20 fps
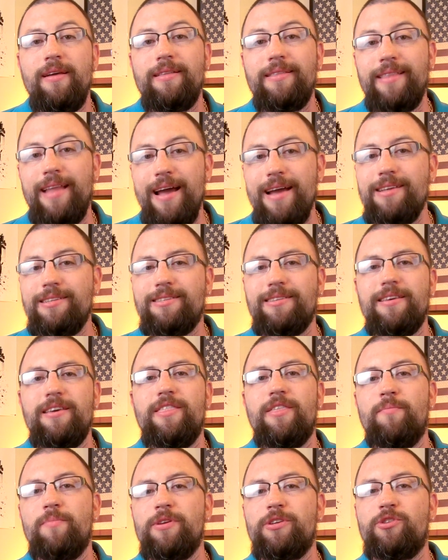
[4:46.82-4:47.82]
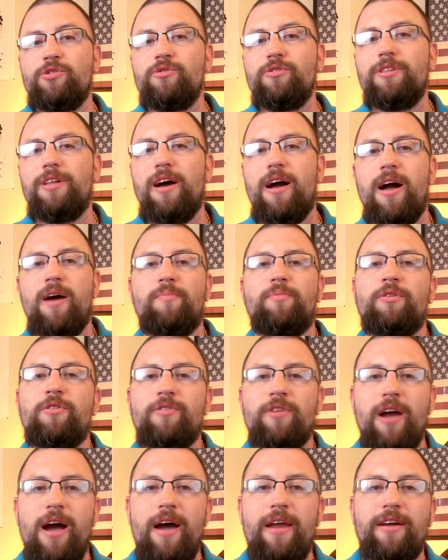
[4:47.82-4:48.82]
Lastly, the medulla
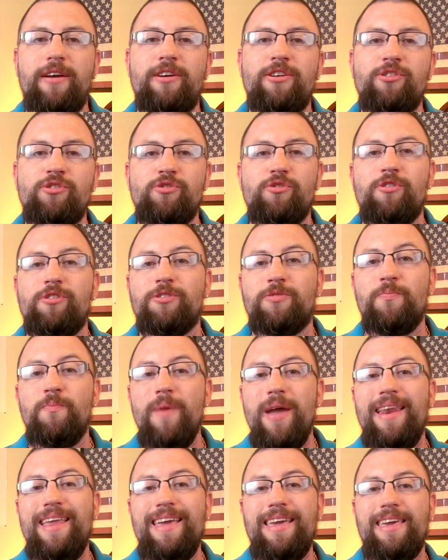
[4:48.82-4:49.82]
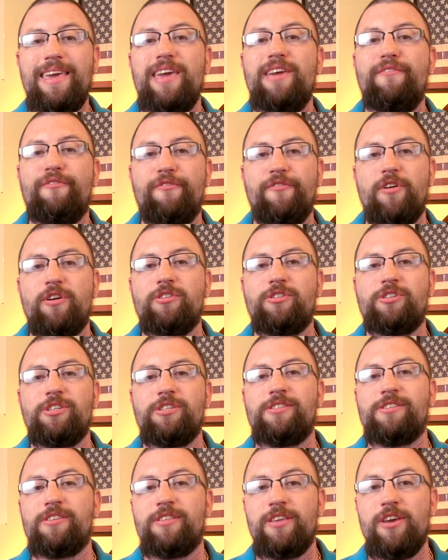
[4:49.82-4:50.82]
oblongata controls many key
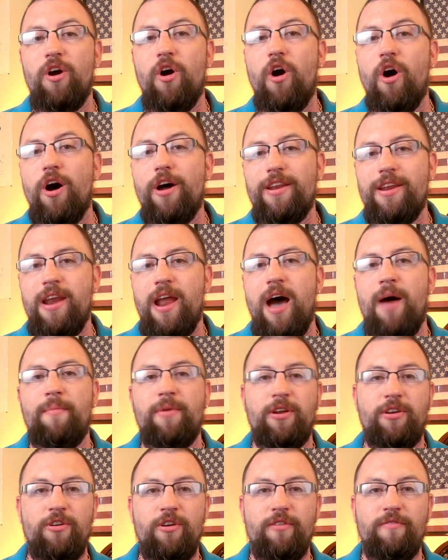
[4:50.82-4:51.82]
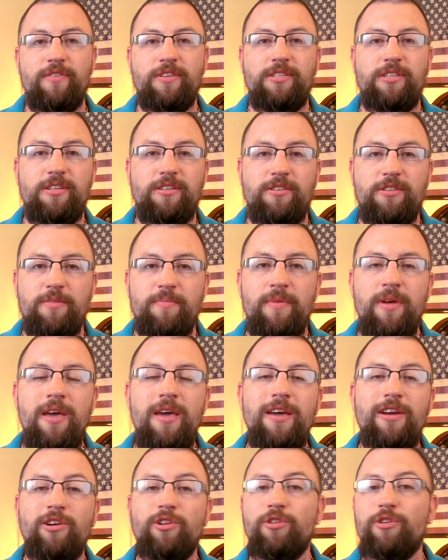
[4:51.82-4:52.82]
functions of the autonomic nervous system,
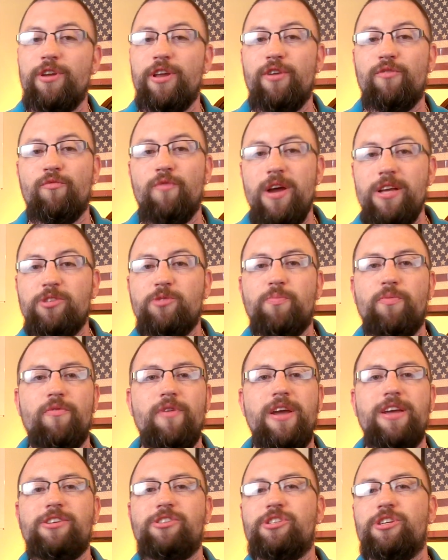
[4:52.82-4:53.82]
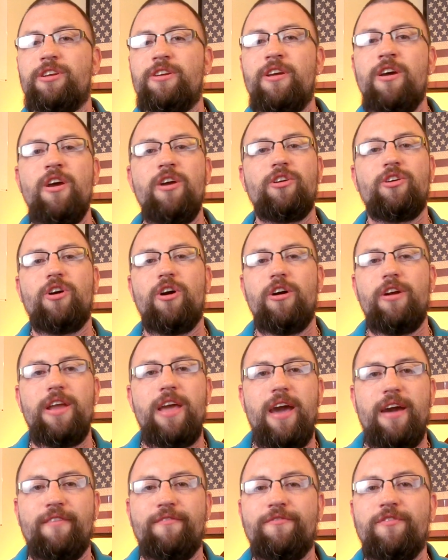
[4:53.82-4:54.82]
including respiration,
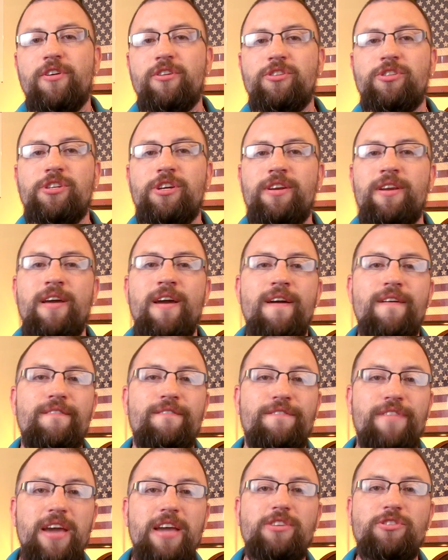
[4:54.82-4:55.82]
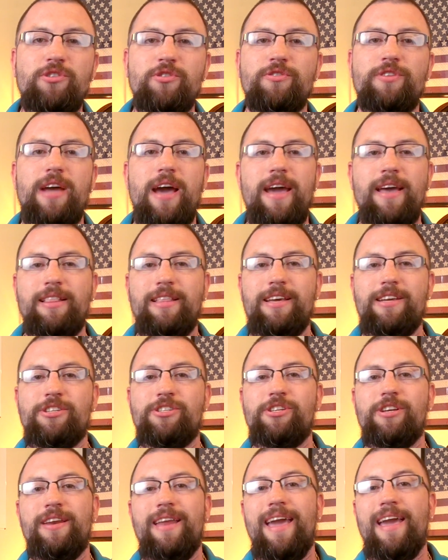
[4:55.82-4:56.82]
cardiac function,
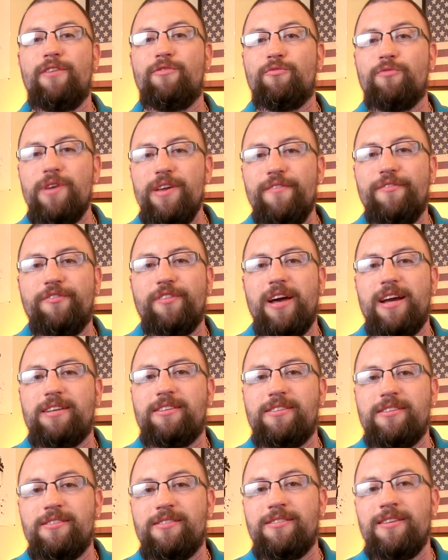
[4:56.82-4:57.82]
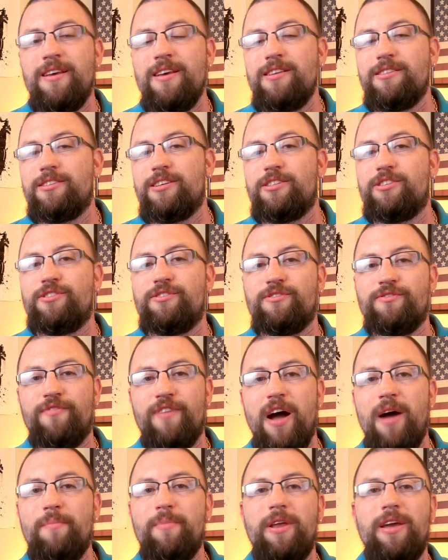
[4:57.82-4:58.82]
vasodilation, and reflexes such as
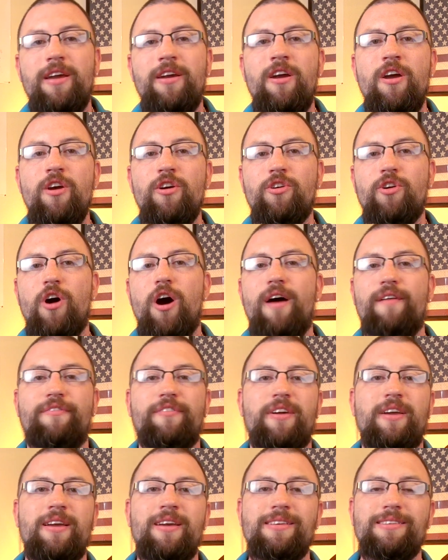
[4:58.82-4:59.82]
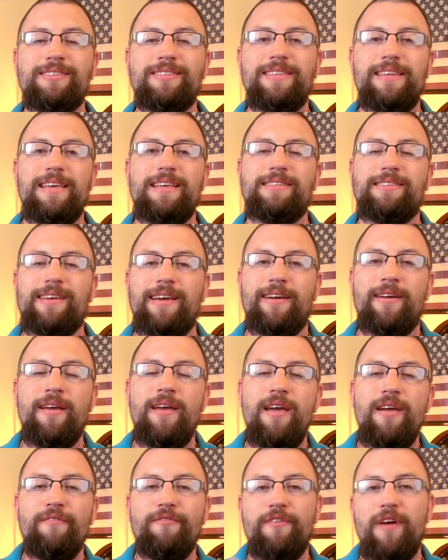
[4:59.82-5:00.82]
vomiting, coughing, sneezing,
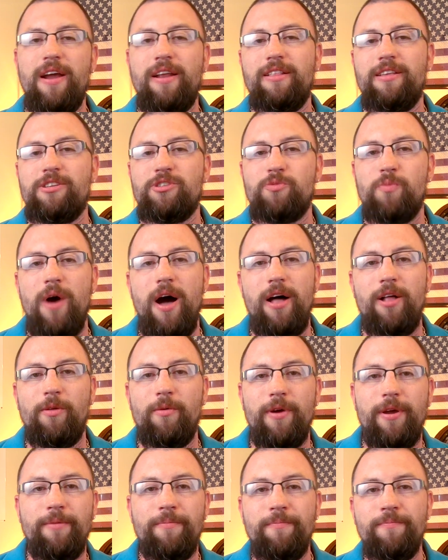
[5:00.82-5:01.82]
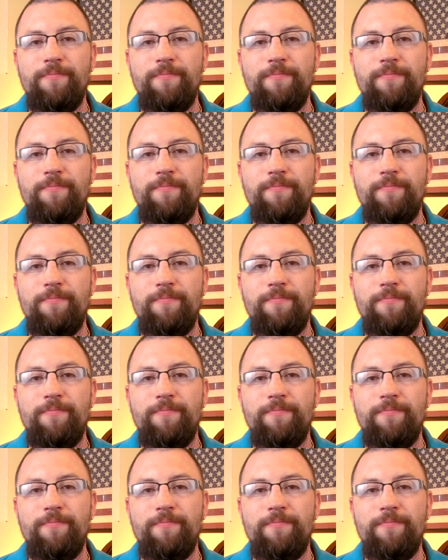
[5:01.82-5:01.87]
finally swallowing.